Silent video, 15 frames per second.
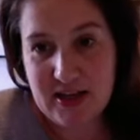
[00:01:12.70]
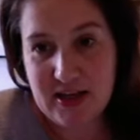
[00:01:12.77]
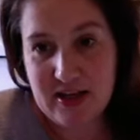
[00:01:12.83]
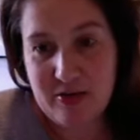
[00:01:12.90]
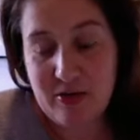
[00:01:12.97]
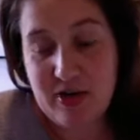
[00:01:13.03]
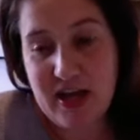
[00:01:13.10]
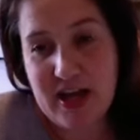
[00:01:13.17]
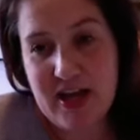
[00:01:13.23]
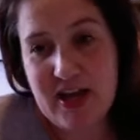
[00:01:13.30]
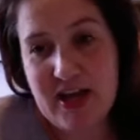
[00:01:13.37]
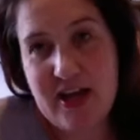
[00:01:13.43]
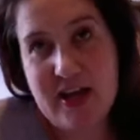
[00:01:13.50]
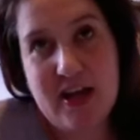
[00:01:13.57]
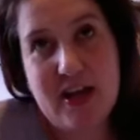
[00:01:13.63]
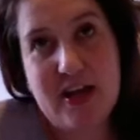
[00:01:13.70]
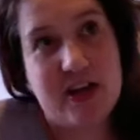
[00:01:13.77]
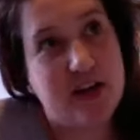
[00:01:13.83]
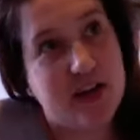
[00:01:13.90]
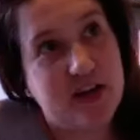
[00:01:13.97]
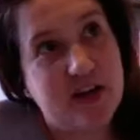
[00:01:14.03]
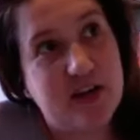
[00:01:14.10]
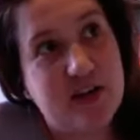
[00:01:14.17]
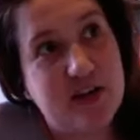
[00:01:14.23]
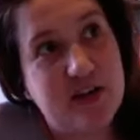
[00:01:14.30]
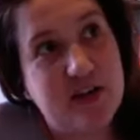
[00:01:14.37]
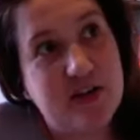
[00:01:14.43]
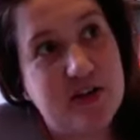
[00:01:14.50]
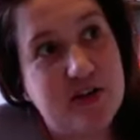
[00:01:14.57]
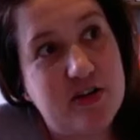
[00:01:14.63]
uh, or how you can
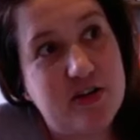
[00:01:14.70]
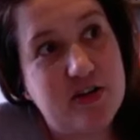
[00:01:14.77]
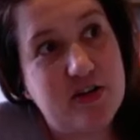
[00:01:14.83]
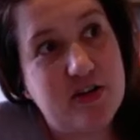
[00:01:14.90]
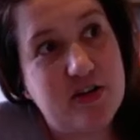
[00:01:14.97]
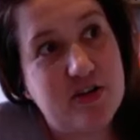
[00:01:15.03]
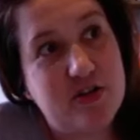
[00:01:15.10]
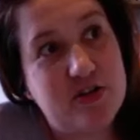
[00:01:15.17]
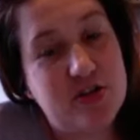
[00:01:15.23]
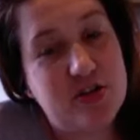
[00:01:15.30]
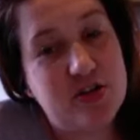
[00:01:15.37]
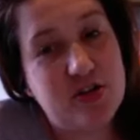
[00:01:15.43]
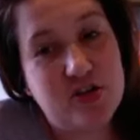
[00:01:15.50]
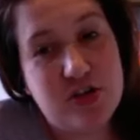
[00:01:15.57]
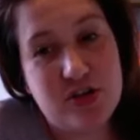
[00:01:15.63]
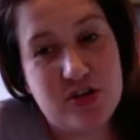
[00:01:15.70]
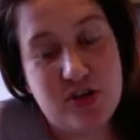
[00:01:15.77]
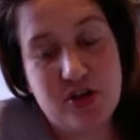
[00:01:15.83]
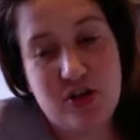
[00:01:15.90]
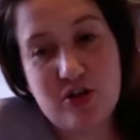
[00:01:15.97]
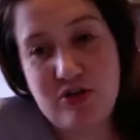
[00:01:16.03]
do